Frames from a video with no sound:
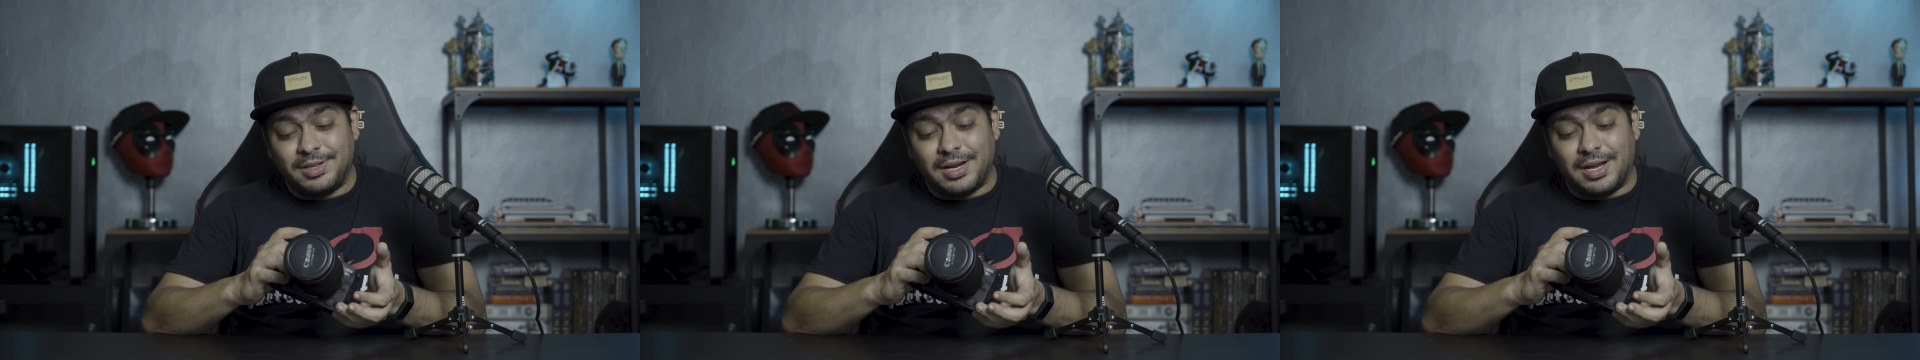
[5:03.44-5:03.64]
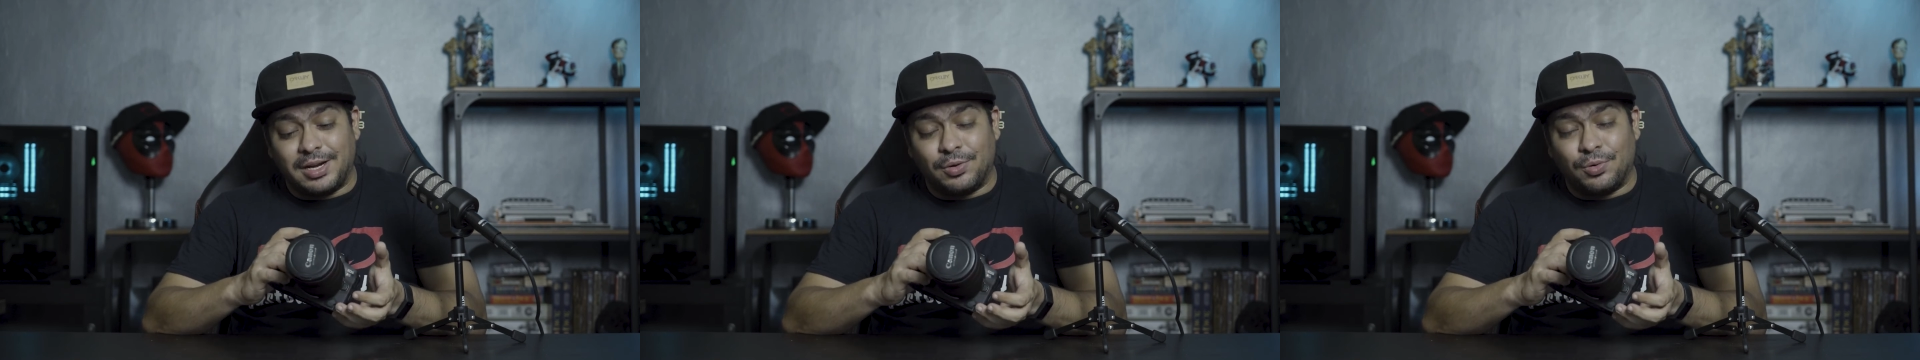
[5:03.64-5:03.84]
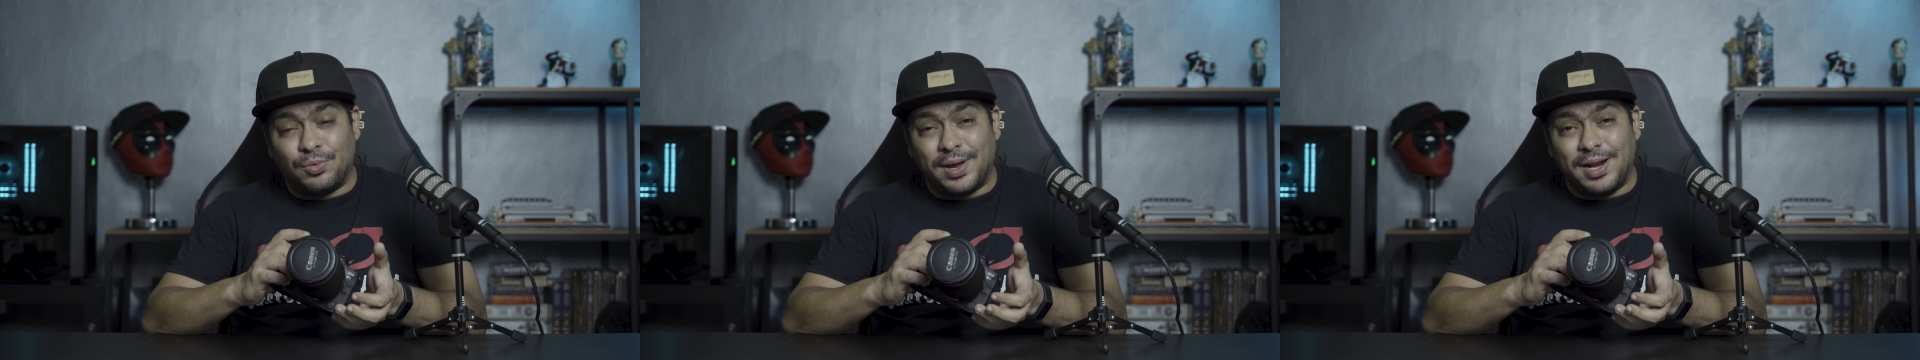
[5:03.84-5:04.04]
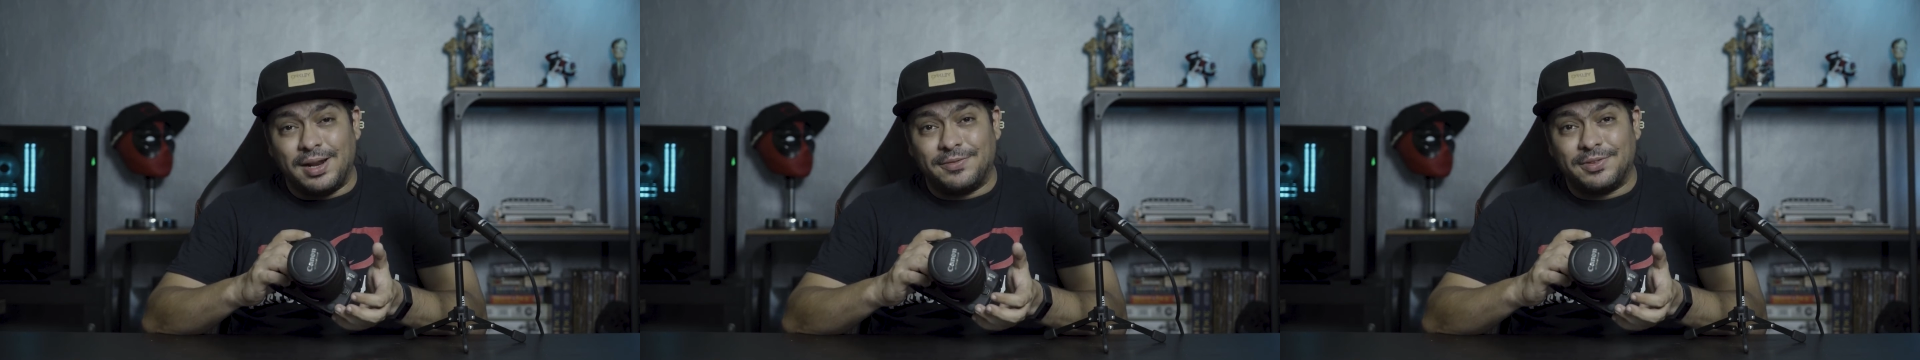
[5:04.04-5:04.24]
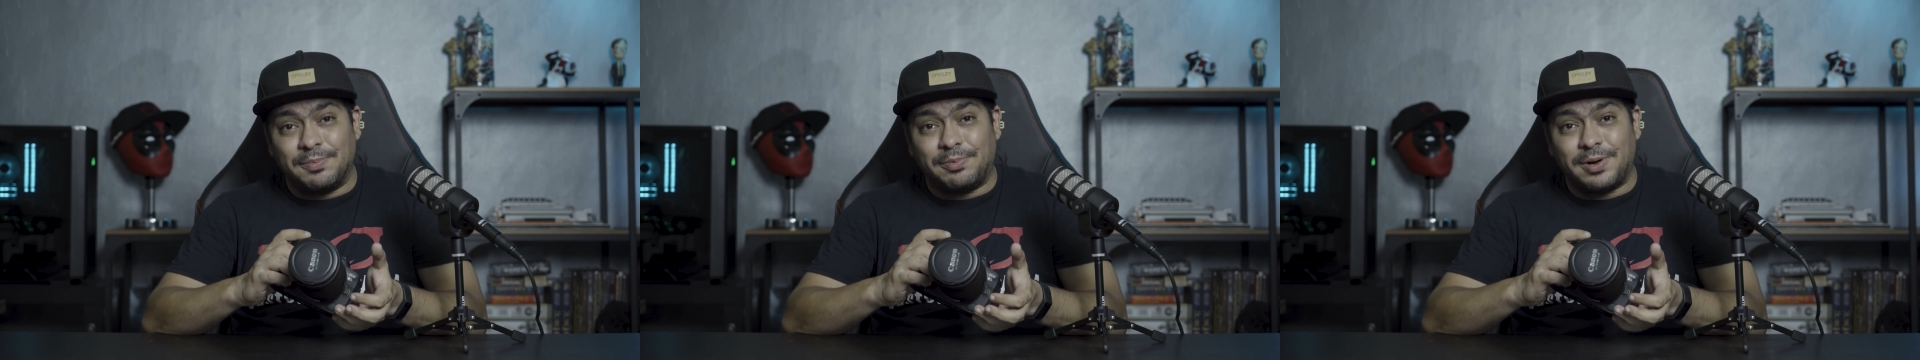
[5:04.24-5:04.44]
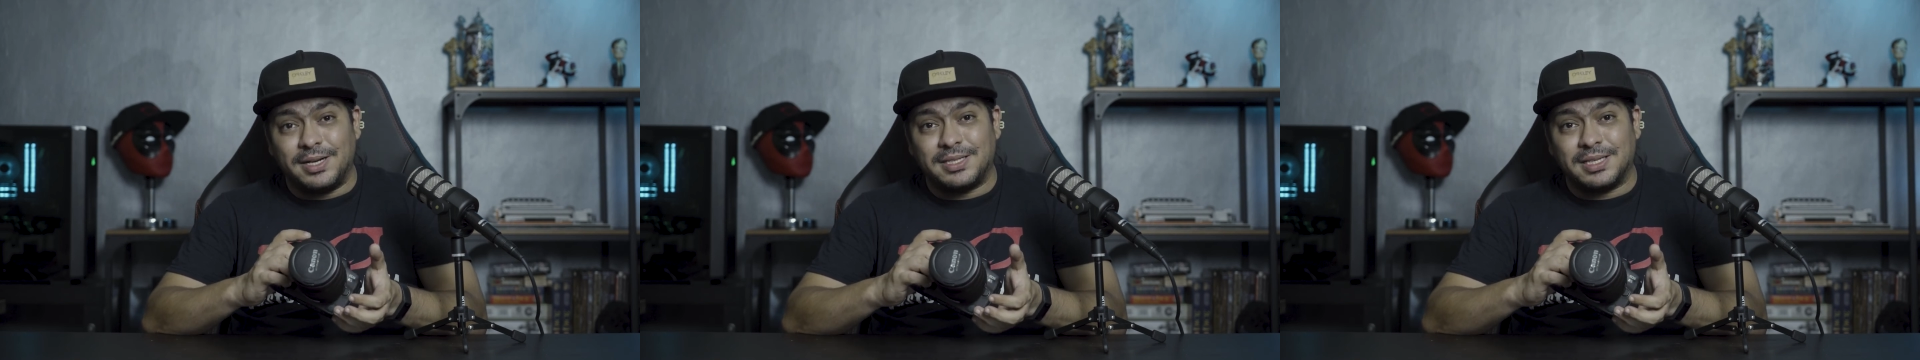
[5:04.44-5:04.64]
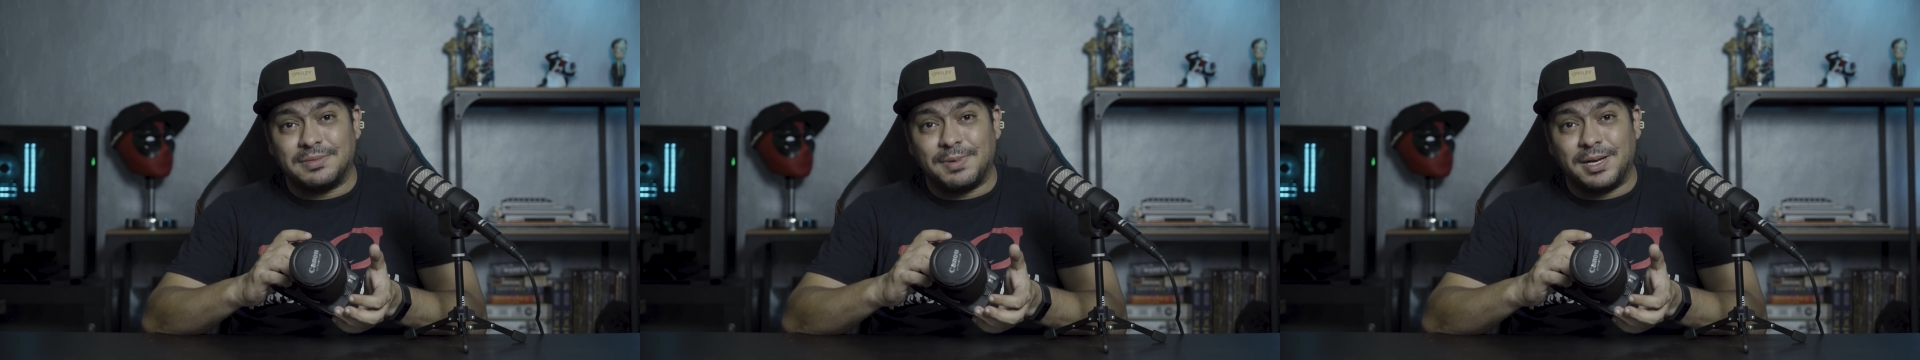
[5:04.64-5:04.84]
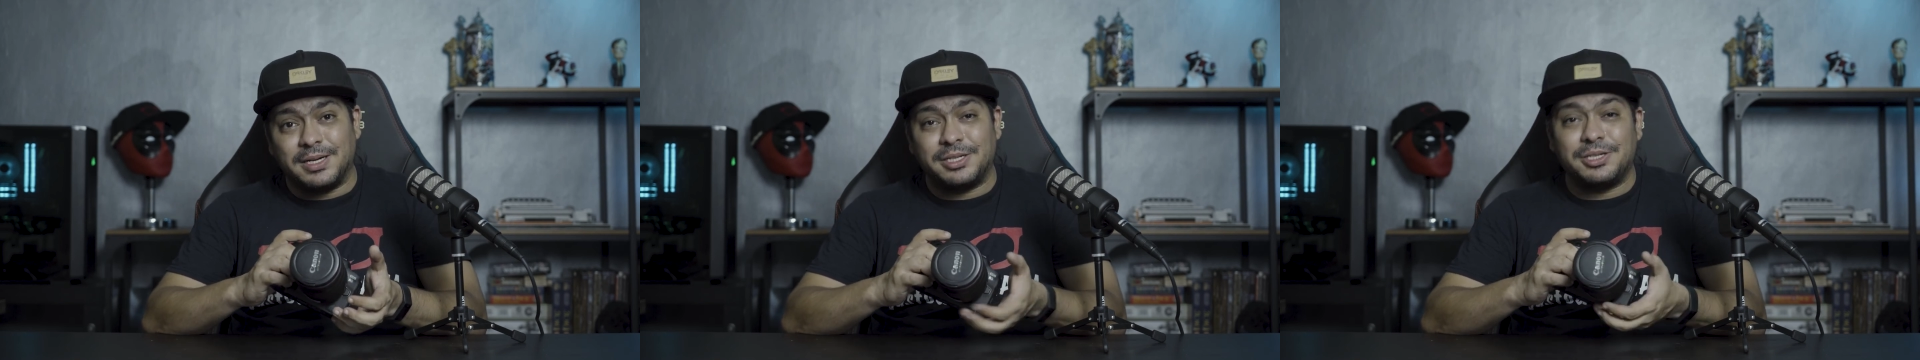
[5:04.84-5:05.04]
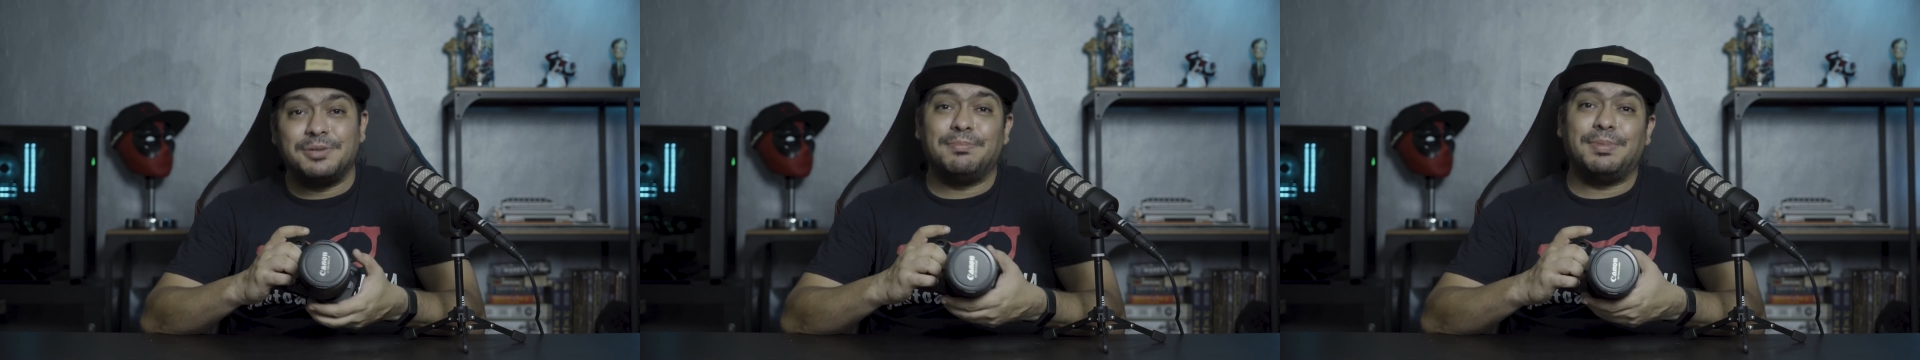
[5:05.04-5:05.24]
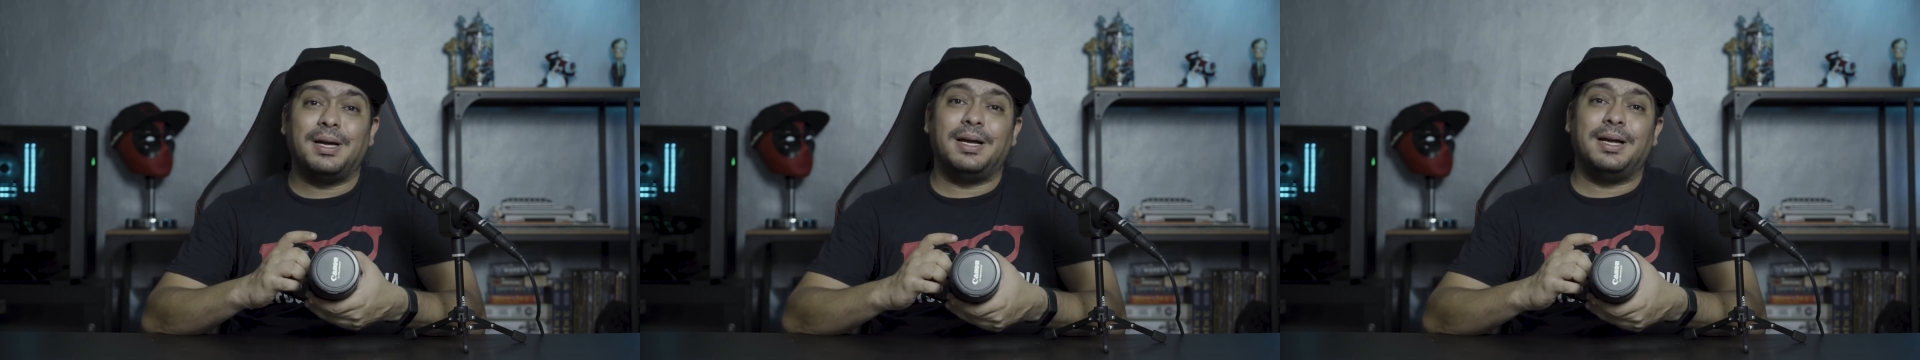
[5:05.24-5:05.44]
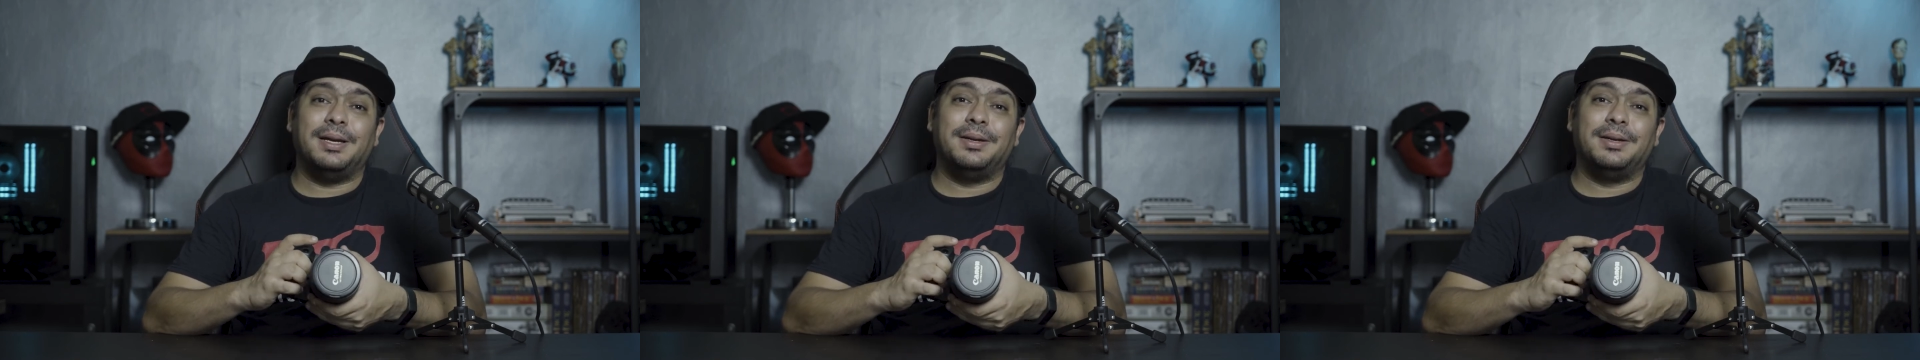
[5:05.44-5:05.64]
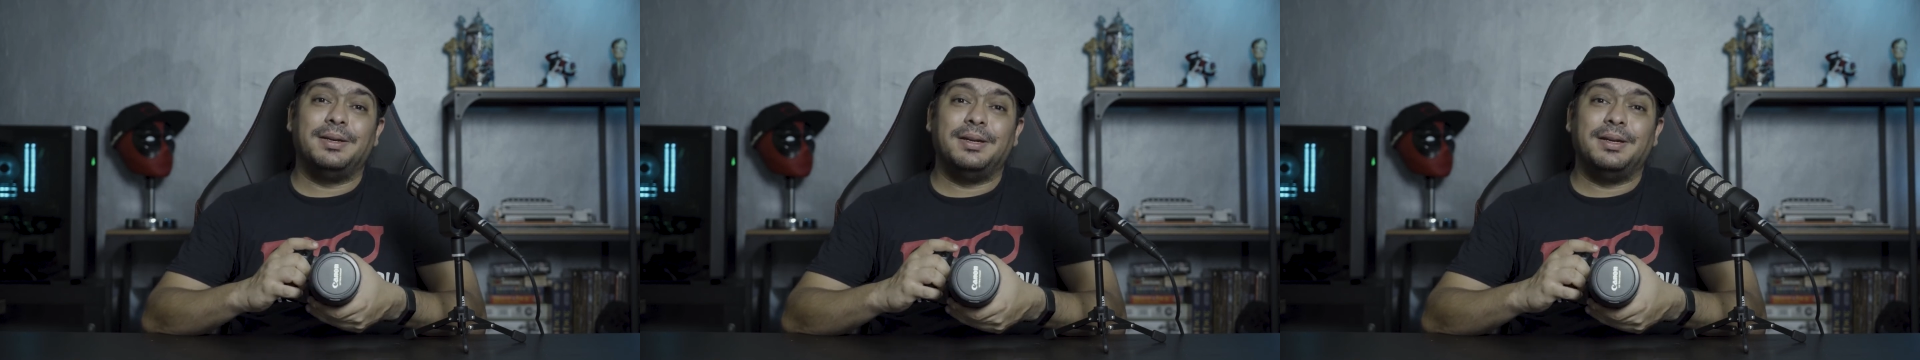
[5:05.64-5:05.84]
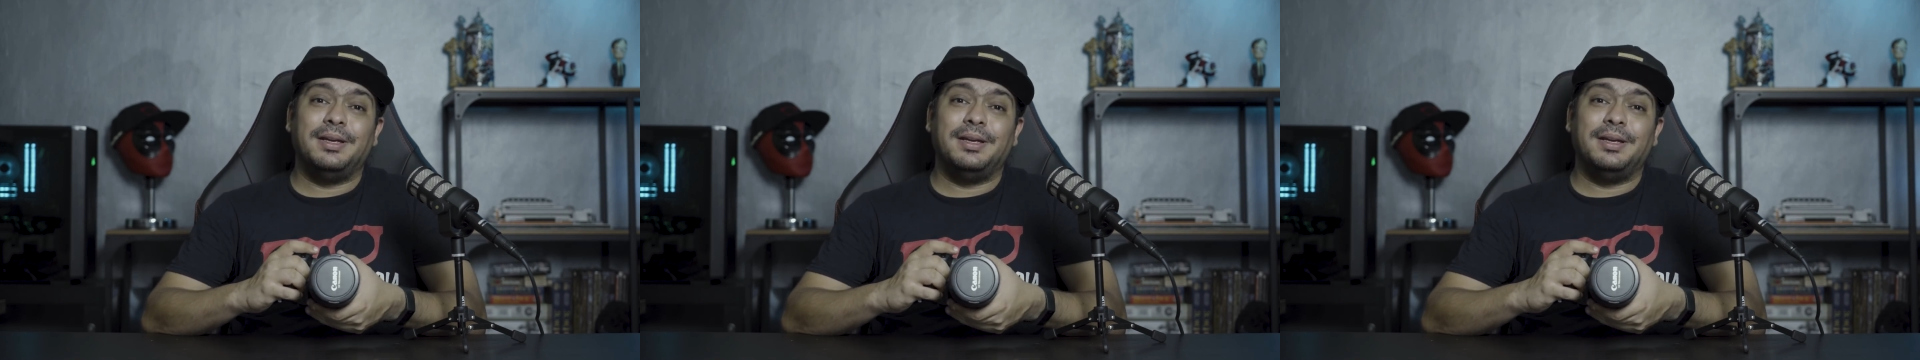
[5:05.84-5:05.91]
I don't quite love the price as much, but